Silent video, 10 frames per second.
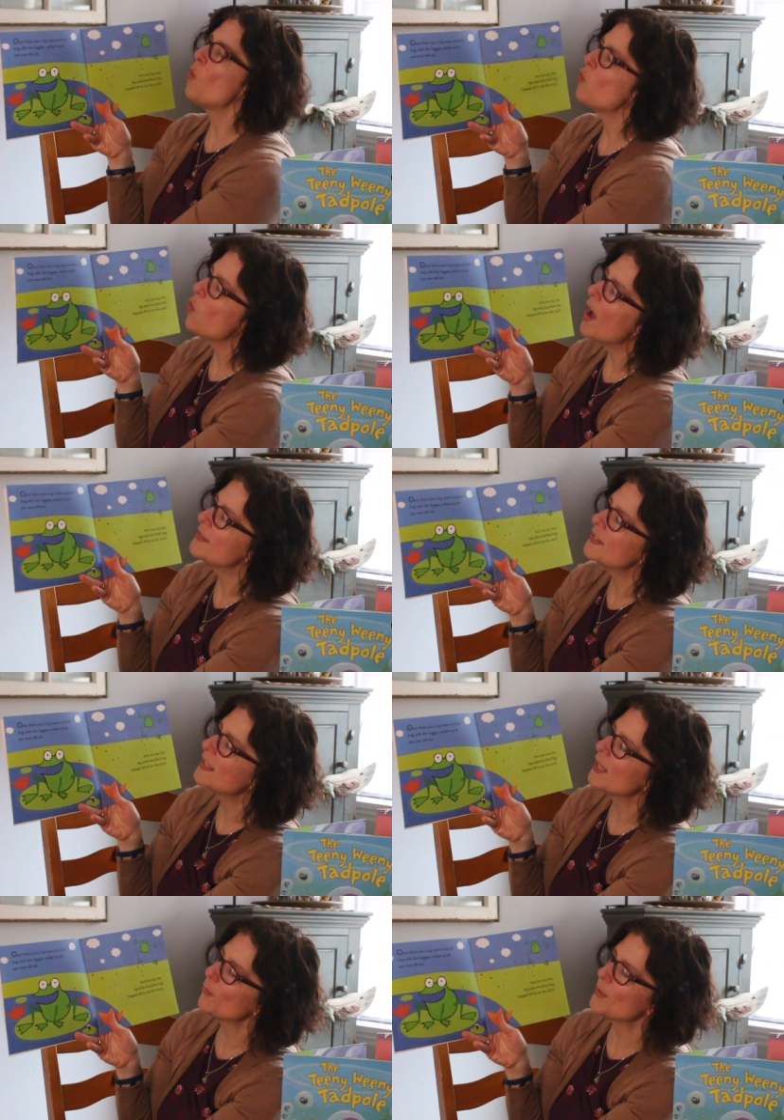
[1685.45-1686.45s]
Once
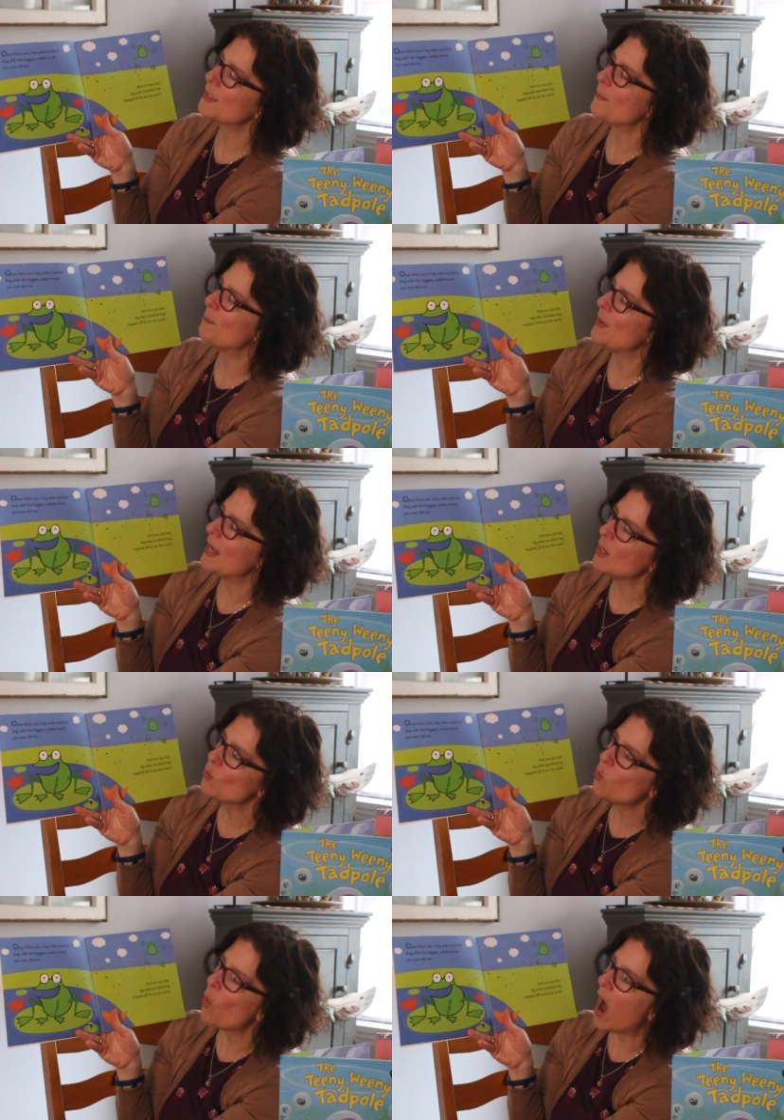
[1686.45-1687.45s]
there was a
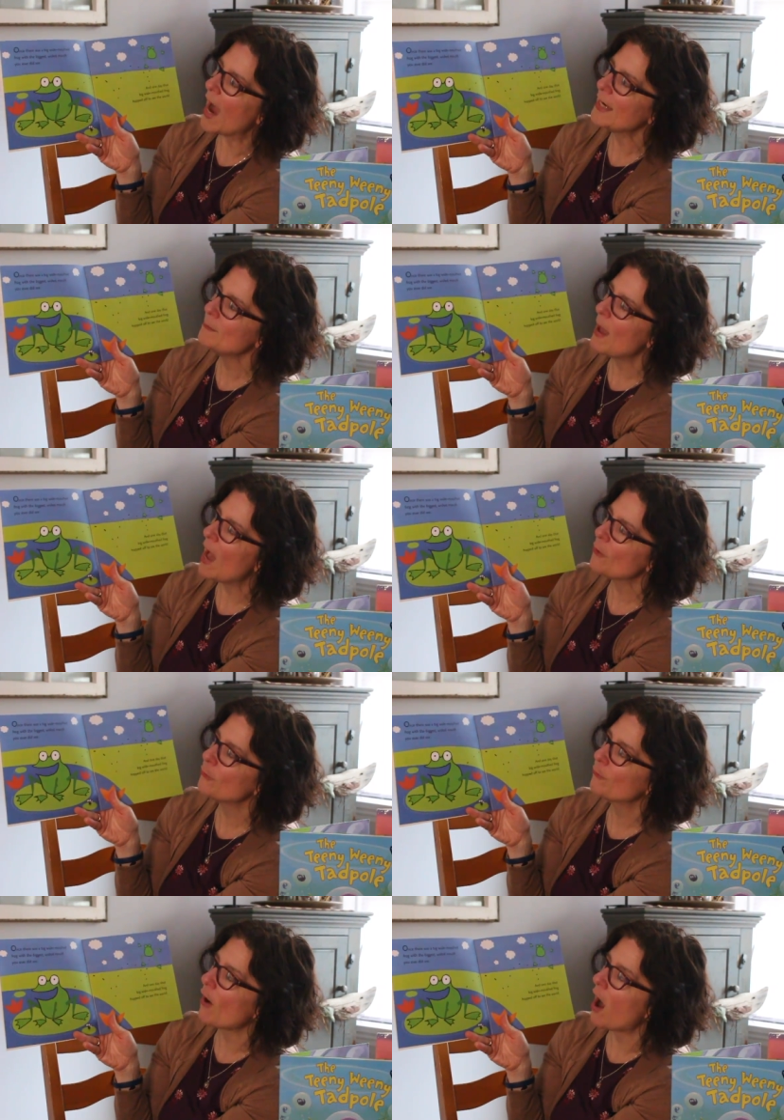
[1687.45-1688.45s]
big
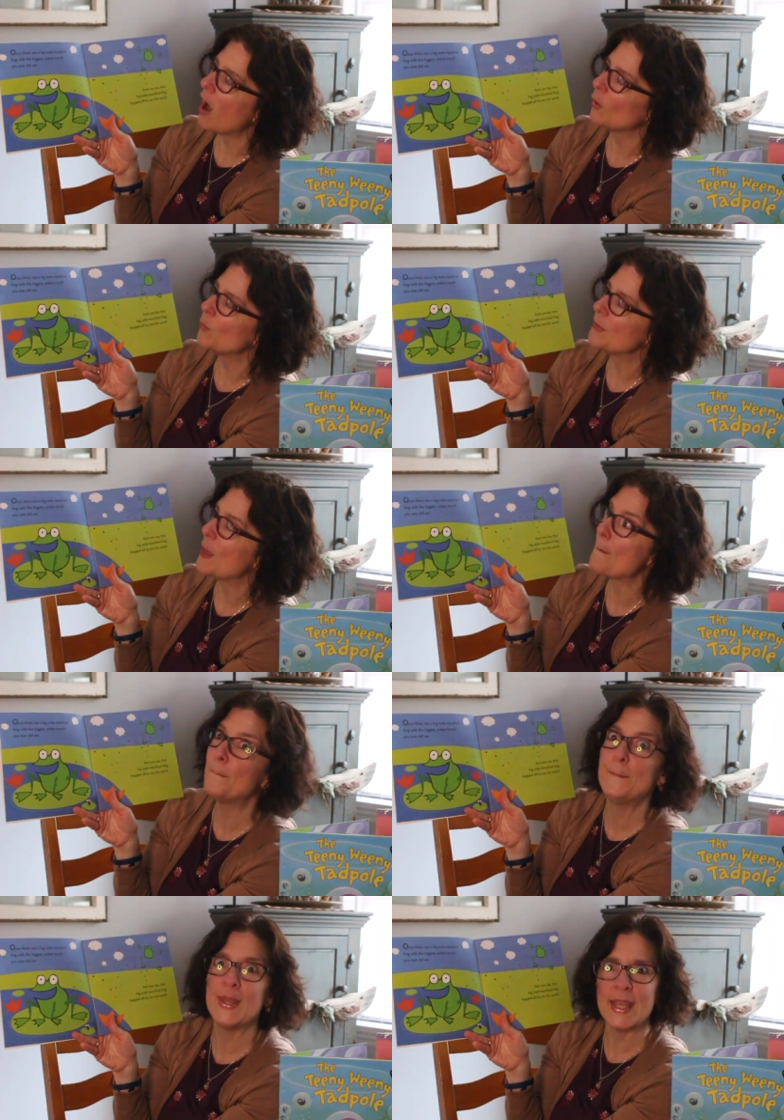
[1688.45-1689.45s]
wide-mouthed frog with
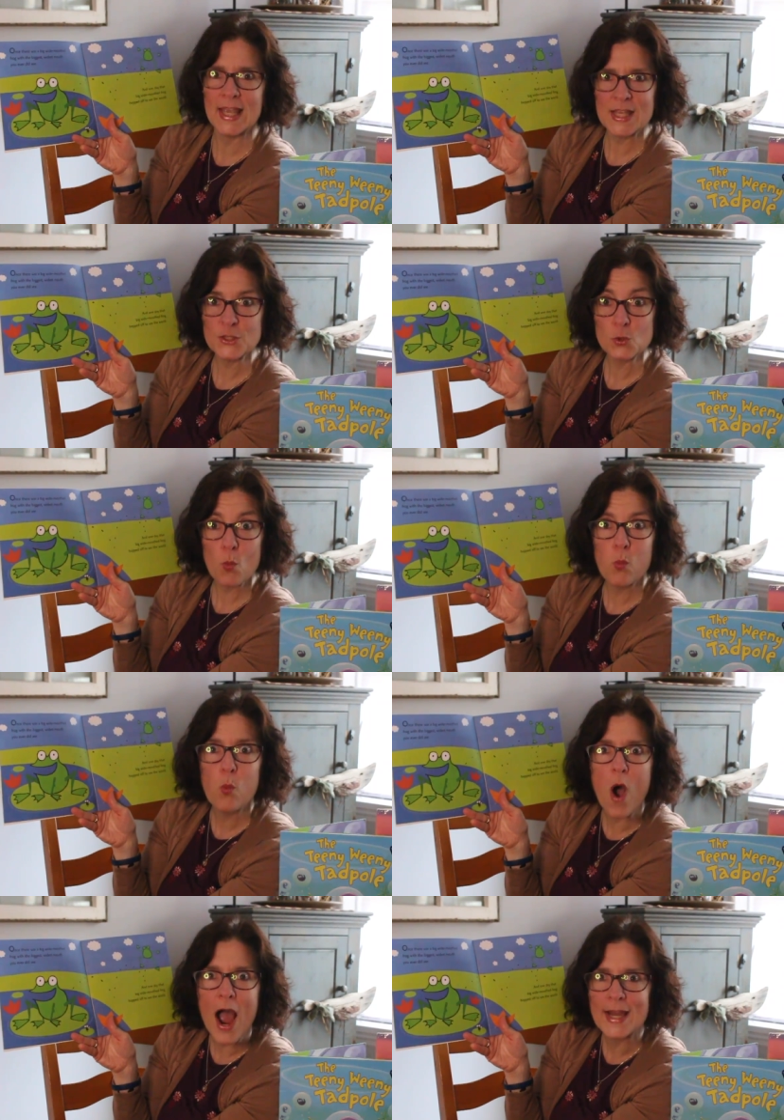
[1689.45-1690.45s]
the biggest,
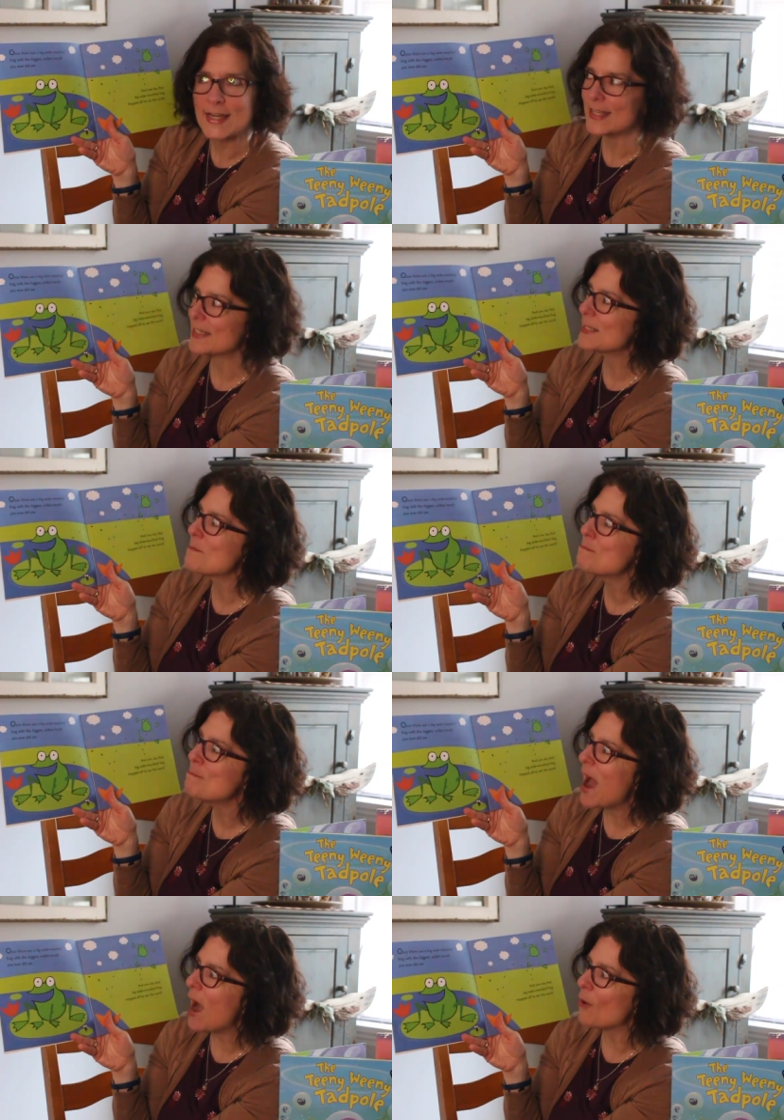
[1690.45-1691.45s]
widest
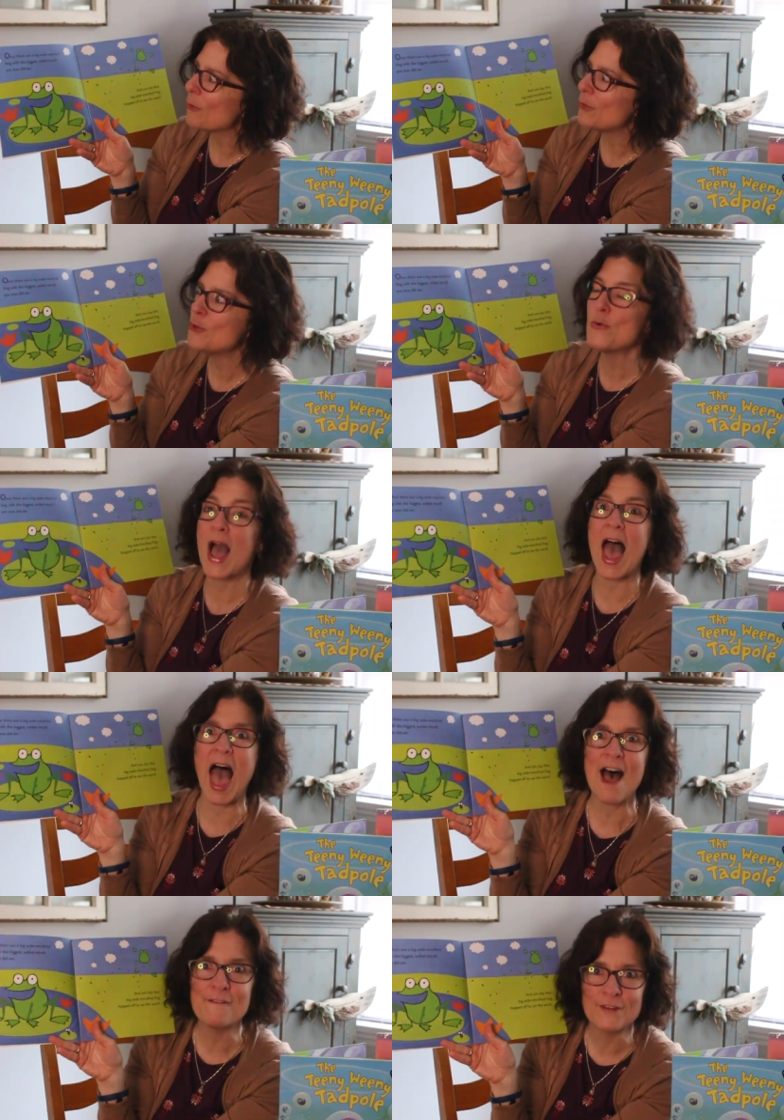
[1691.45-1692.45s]
mouth you
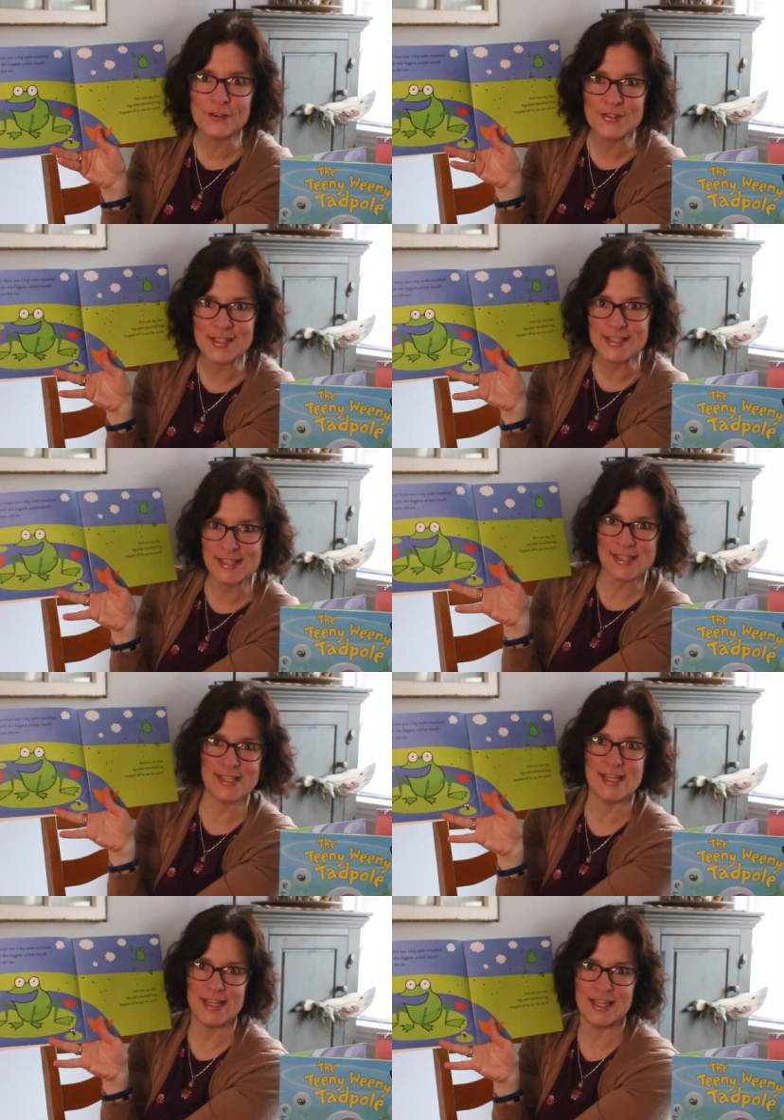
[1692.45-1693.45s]
ever did
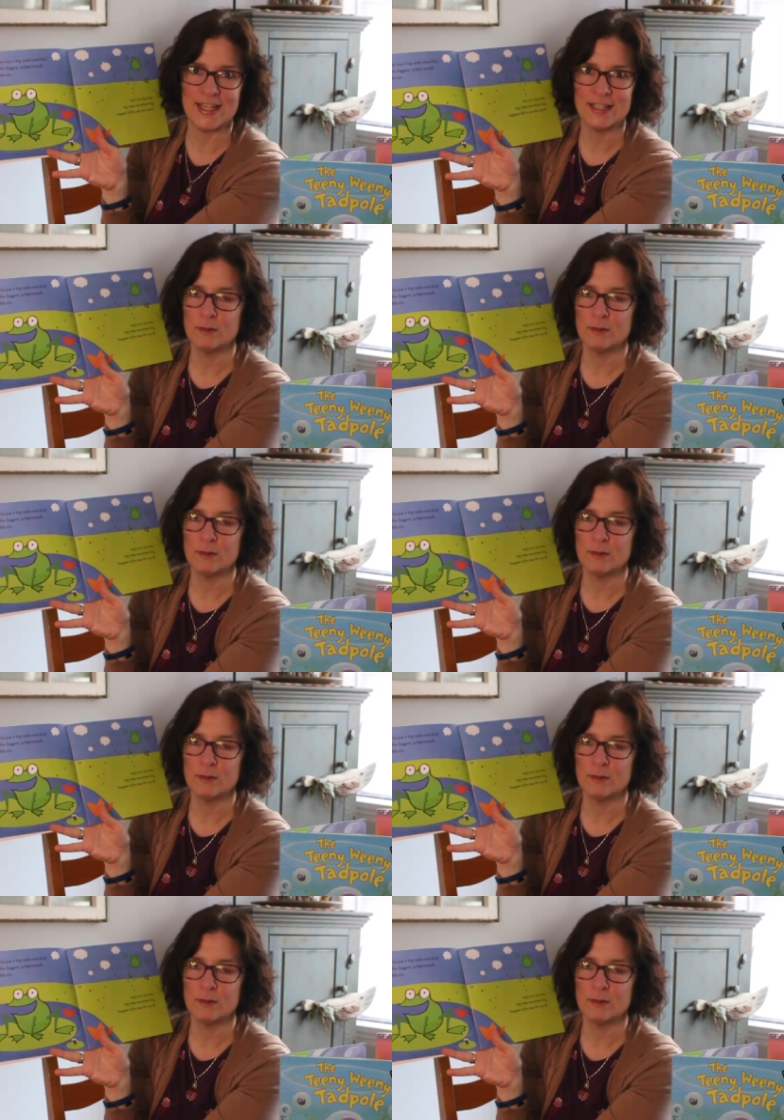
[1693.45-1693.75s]
see.